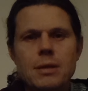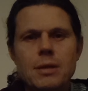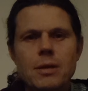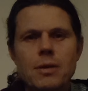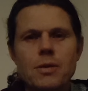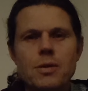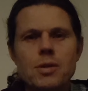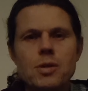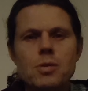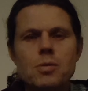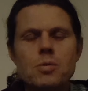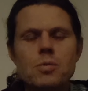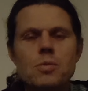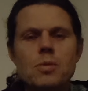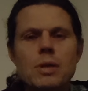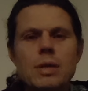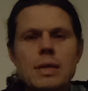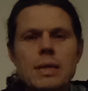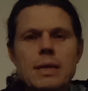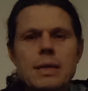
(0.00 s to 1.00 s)
Are you,
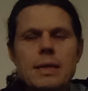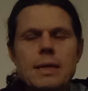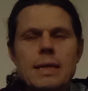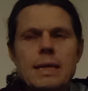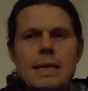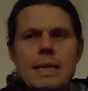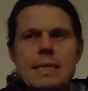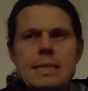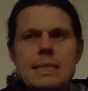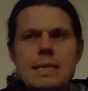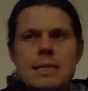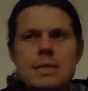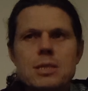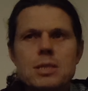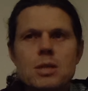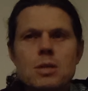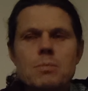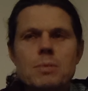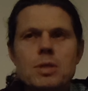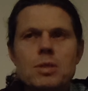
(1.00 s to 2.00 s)
is there
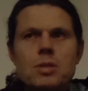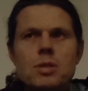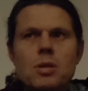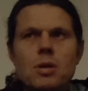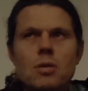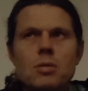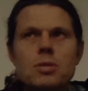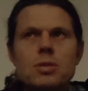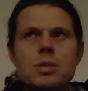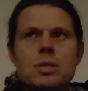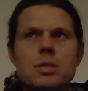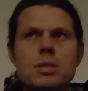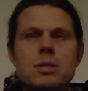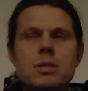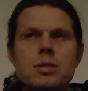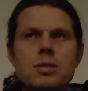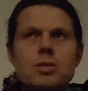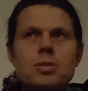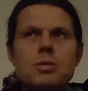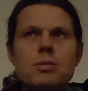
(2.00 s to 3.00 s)
so much
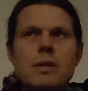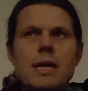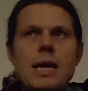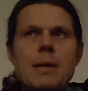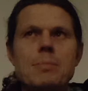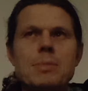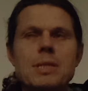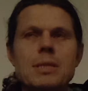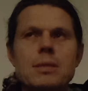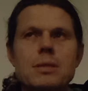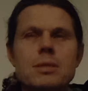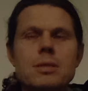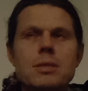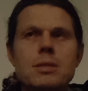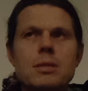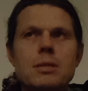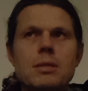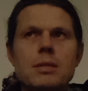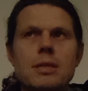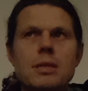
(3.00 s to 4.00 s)
consciousness trapped in a
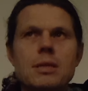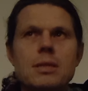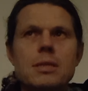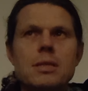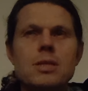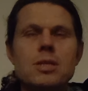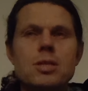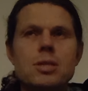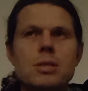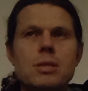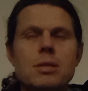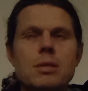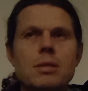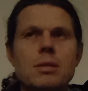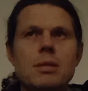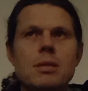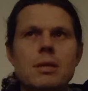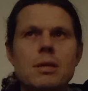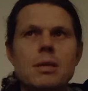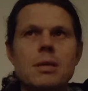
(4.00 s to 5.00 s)
certain condition